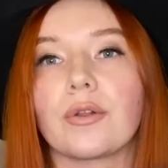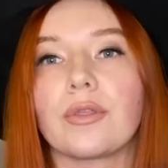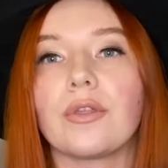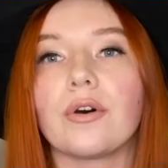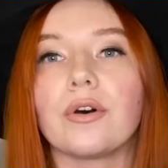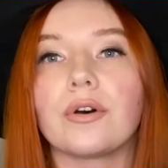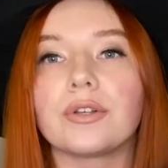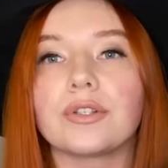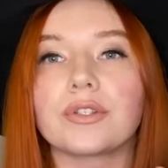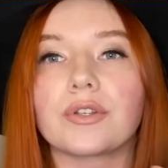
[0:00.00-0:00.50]

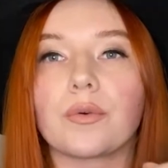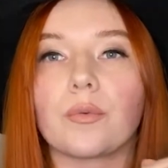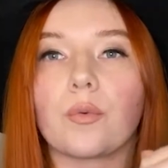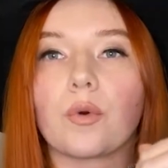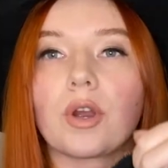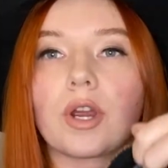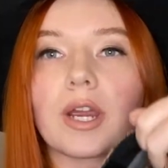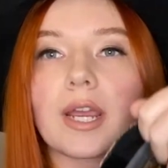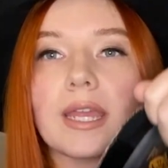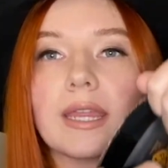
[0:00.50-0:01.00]
those
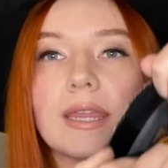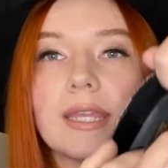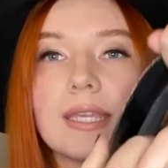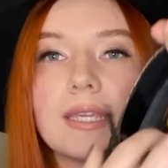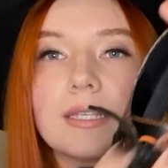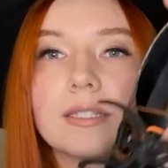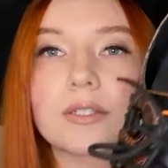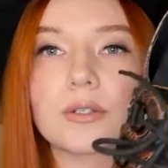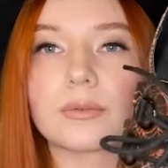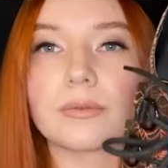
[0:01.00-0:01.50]
were
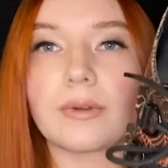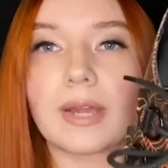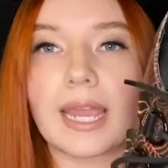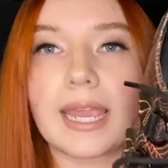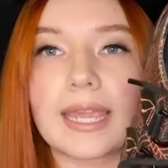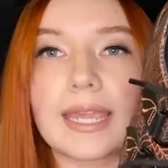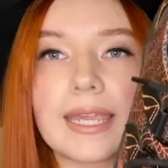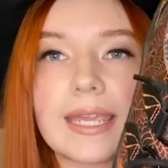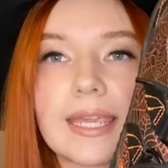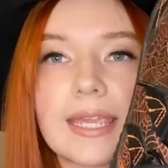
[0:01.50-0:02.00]
these
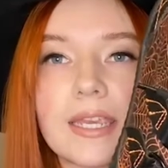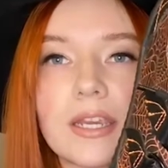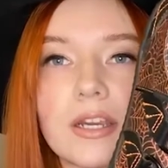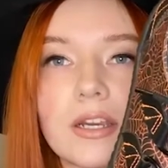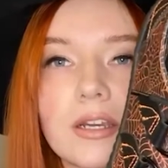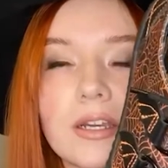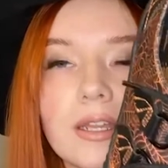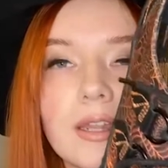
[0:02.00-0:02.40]
right here.